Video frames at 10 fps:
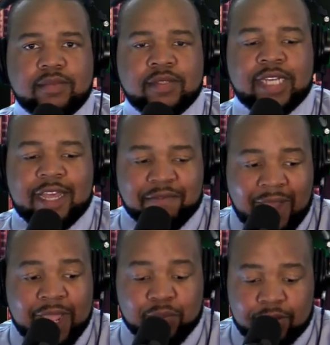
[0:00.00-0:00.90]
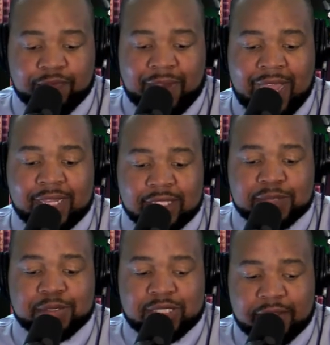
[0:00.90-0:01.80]
and find the
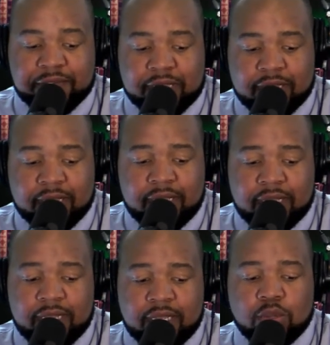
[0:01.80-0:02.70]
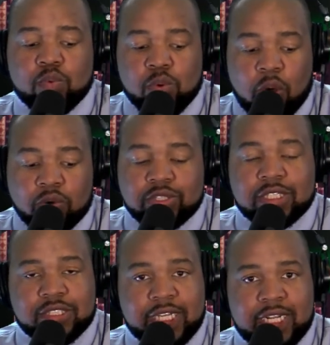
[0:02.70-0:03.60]
specific roles
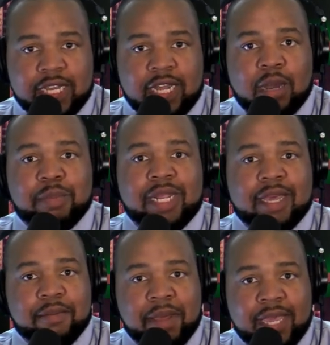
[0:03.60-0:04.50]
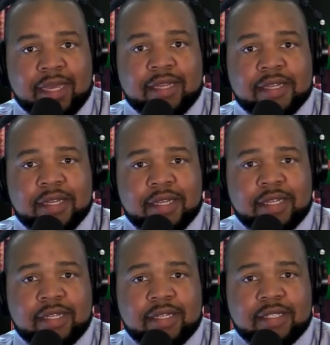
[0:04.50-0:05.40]
that you need in your company and make
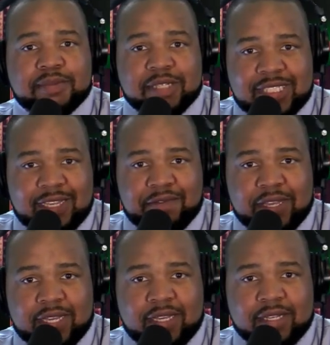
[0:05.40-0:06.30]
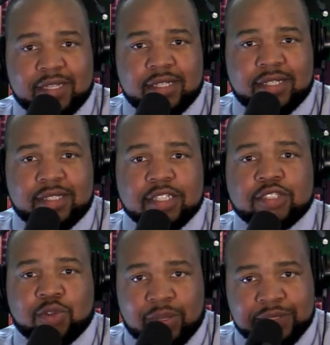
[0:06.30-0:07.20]
specific
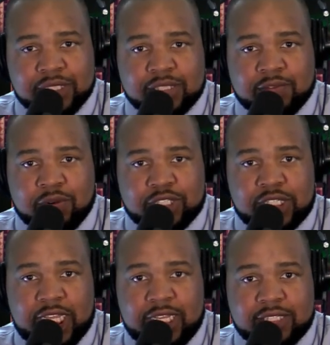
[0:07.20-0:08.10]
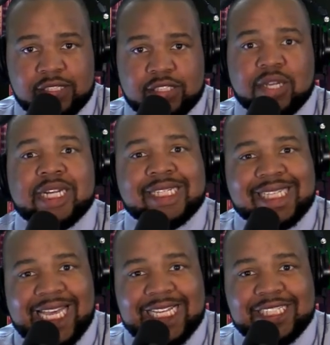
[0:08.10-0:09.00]
descriptions of what you need so that it's
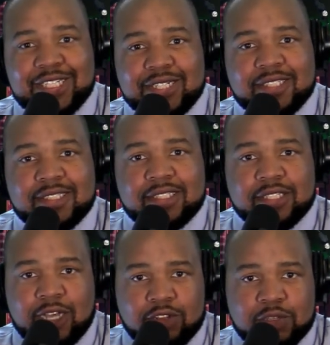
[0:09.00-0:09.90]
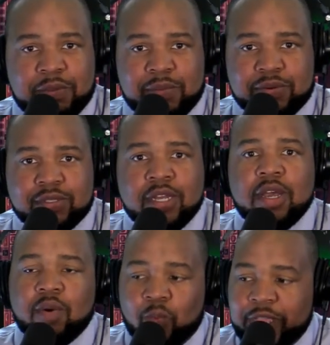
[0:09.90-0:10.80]
easier to talk to people
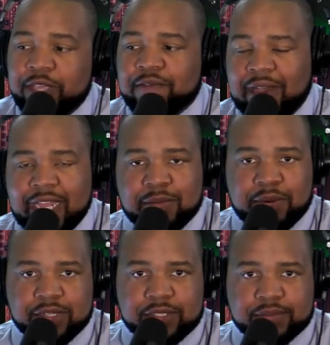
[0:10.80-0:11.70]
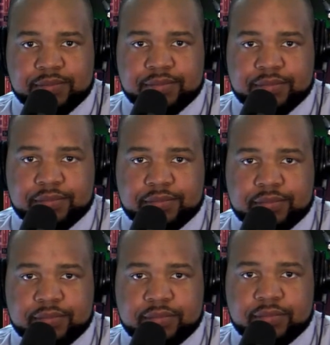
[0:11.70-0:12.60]
when you find a person
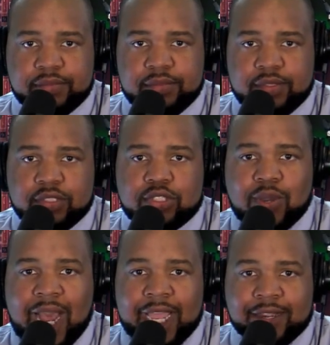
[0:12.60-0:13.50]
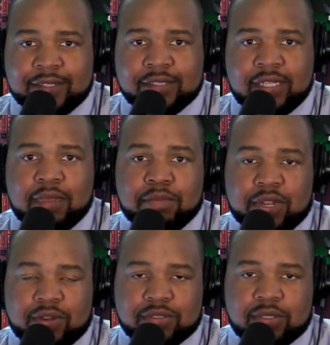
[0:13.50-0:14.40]
to hire and bring
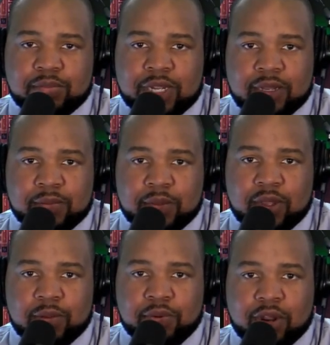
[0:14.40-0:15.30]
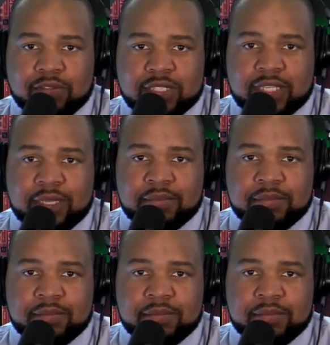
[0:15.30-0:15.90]
on a part of the team.